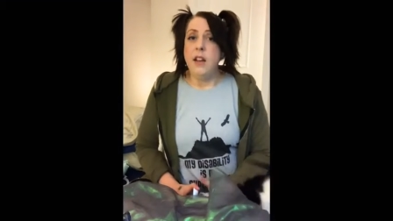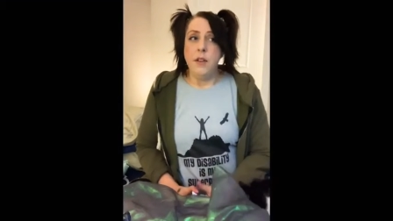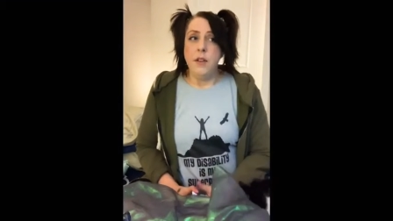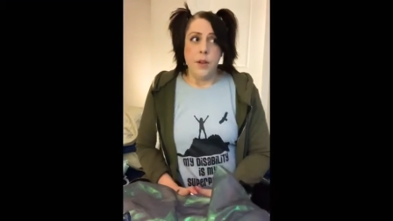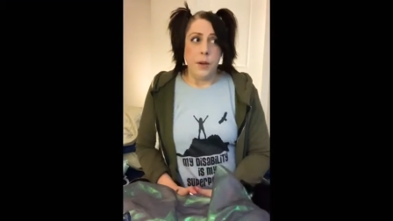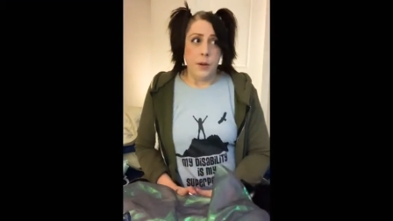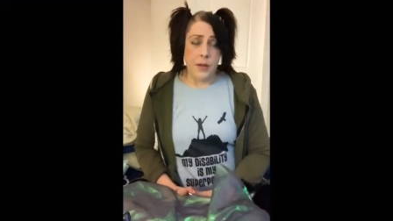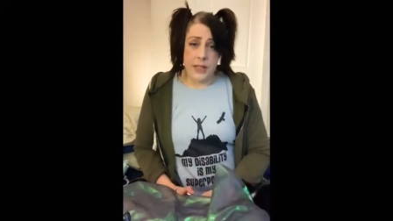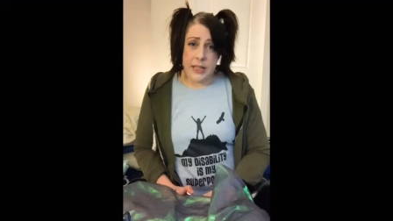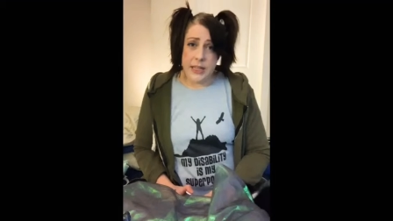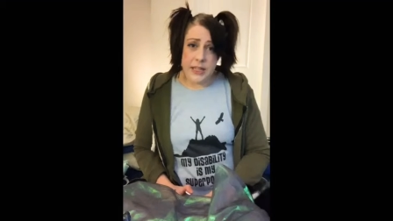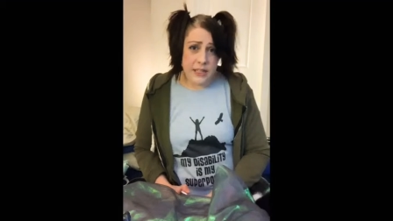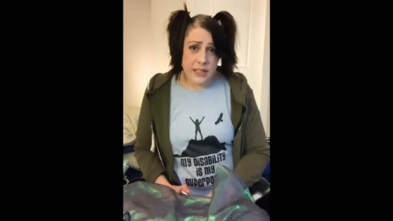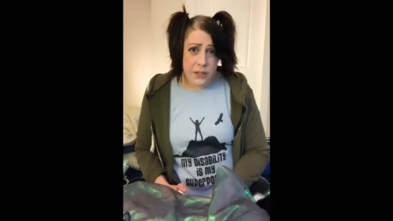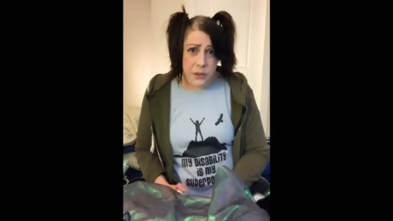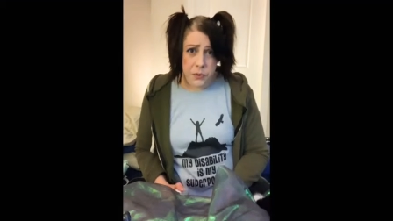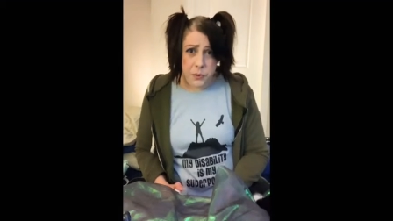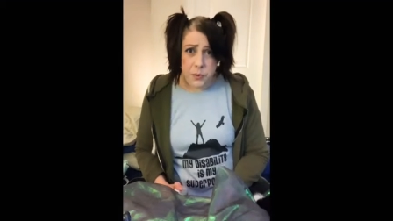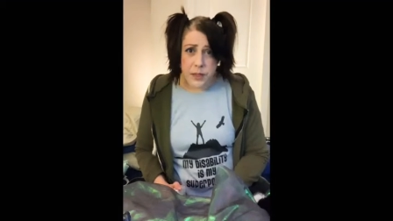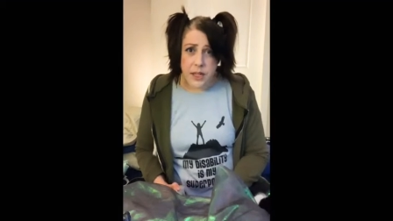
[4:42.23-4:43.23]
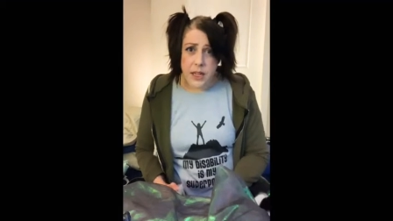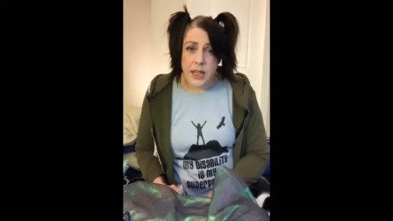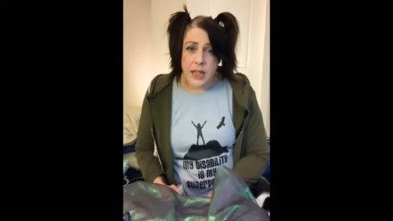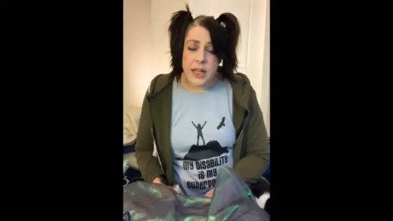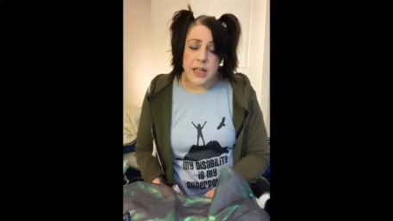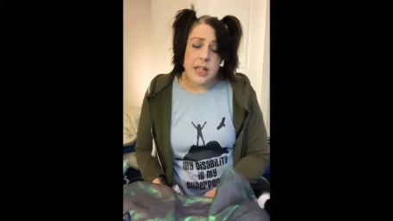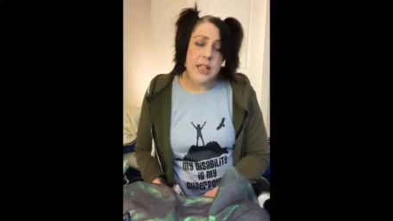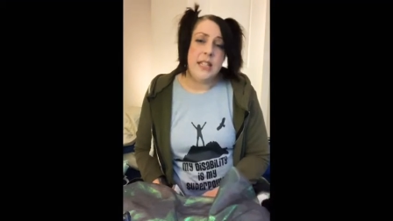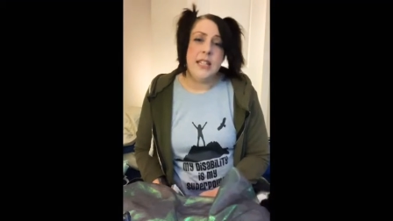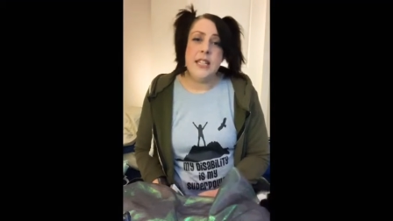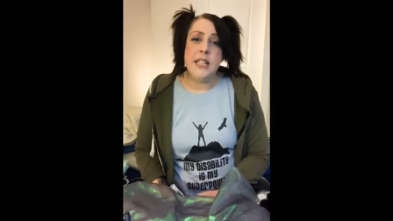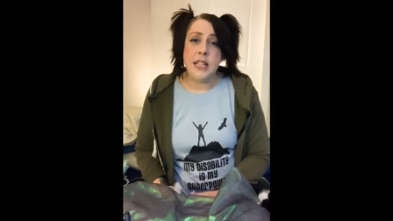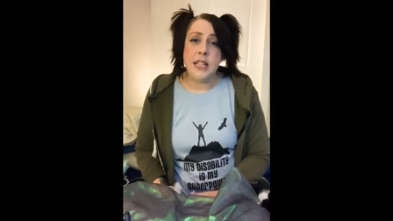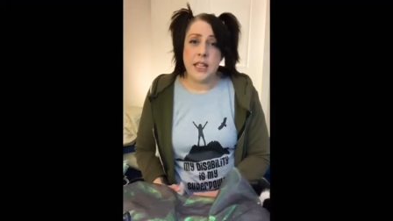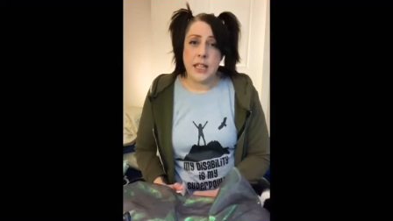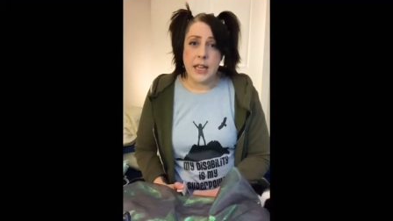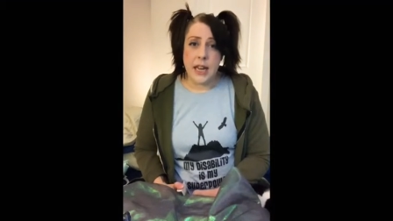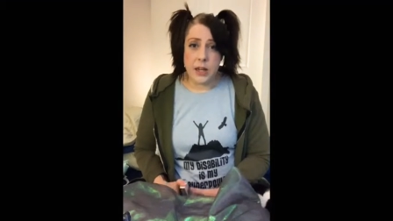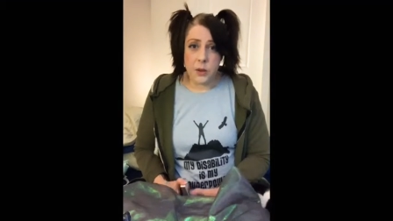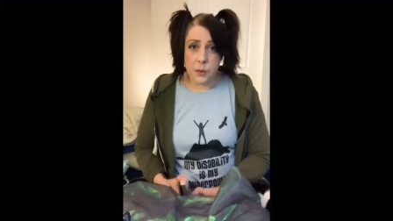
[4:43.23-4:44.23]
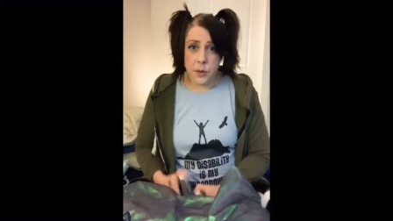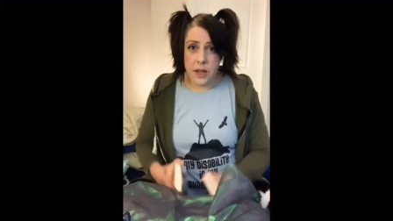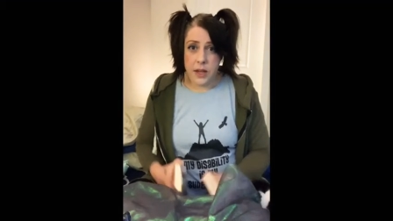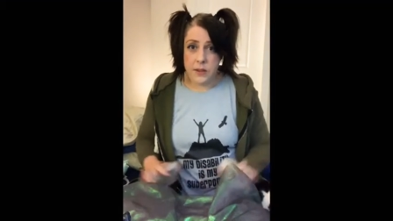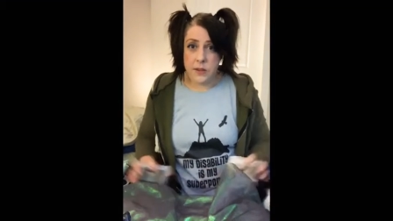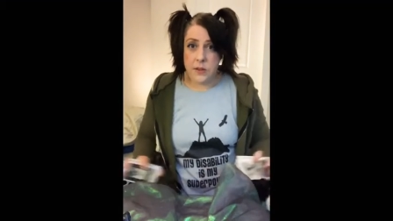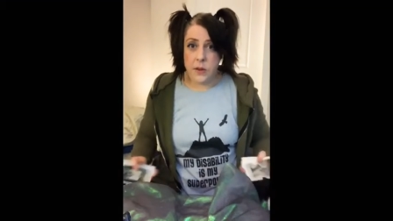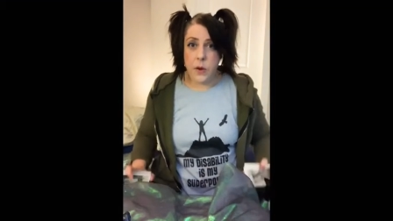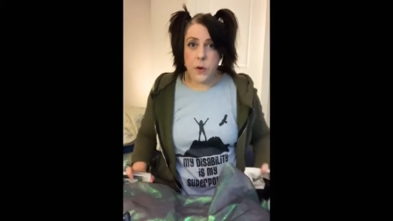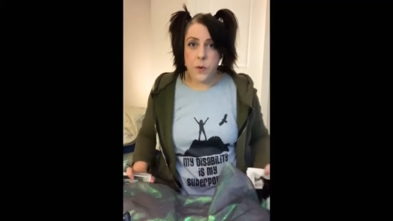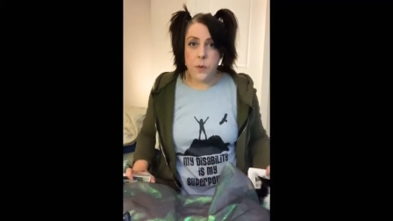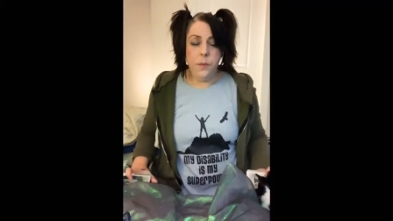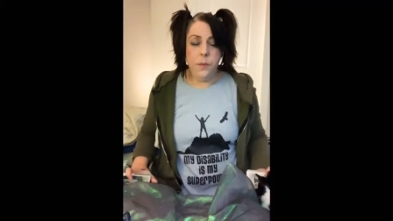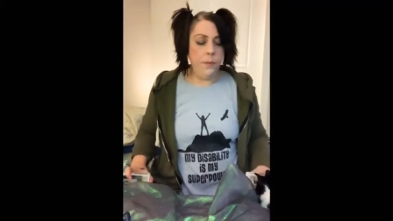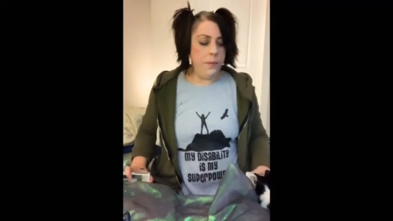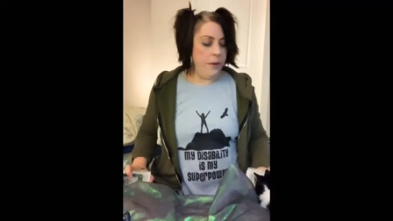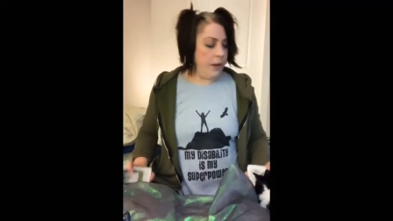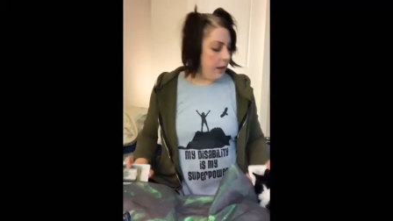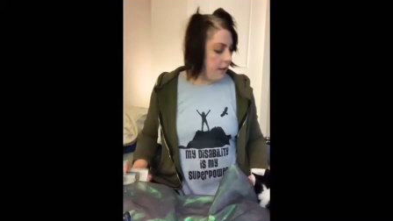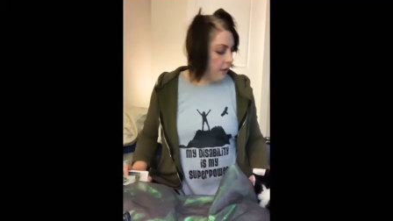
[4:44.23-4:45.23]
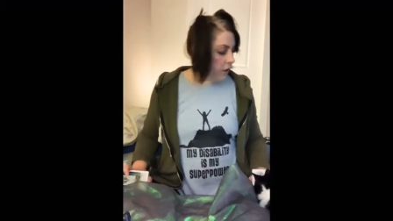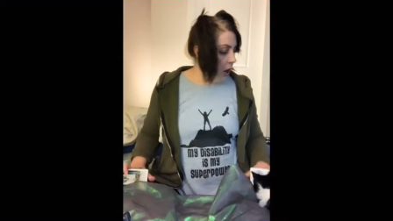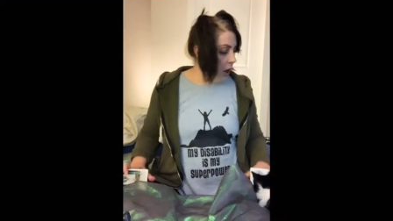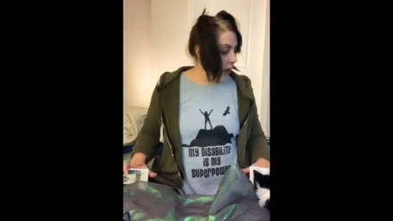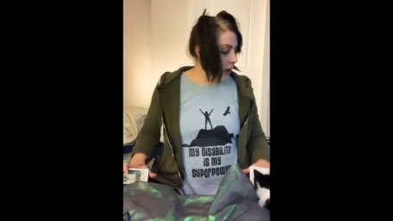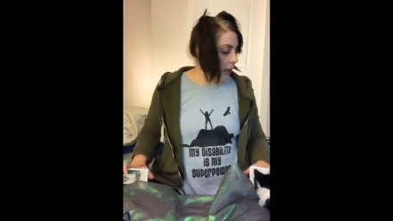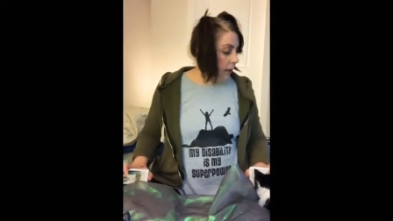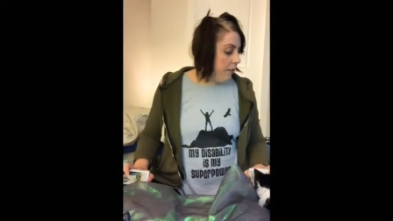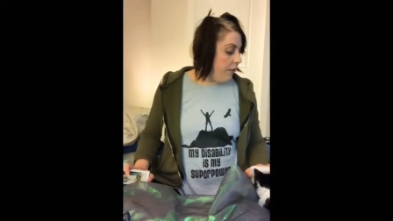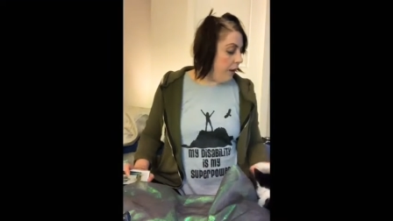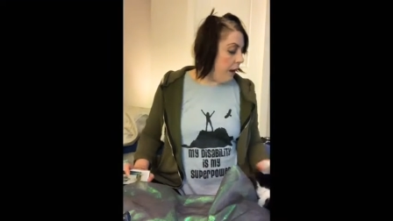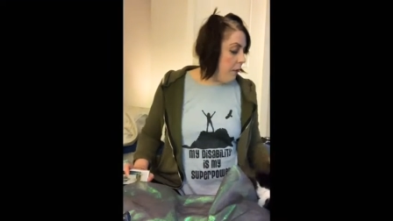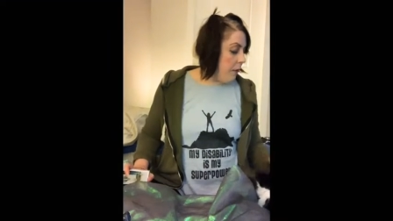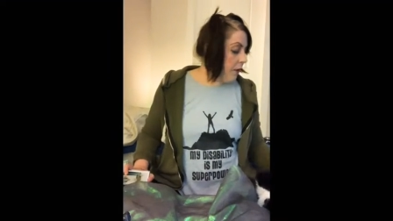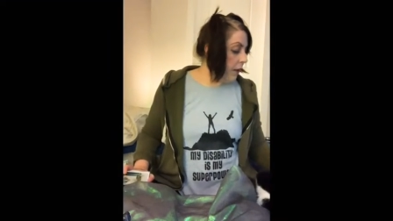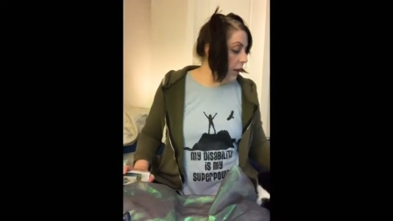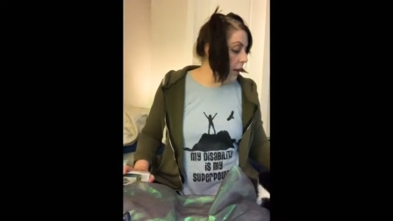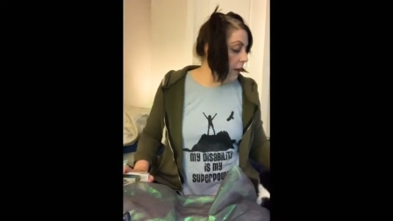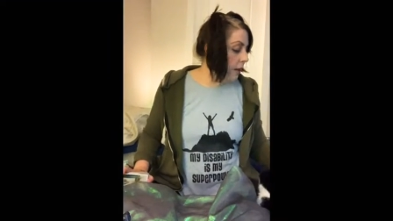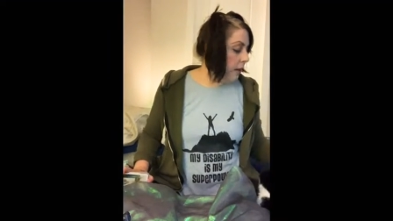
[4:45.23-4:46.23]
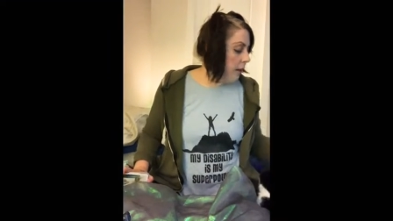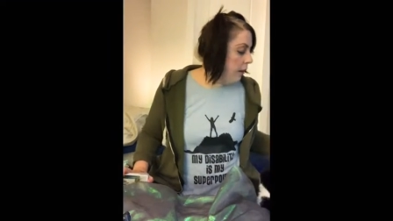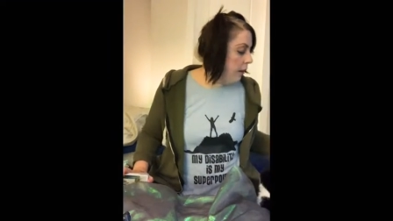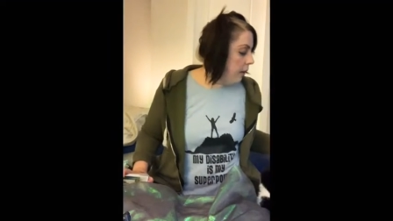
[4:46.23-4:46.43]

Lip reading: It was easy to read, easy to connect with. So it's called the Fountain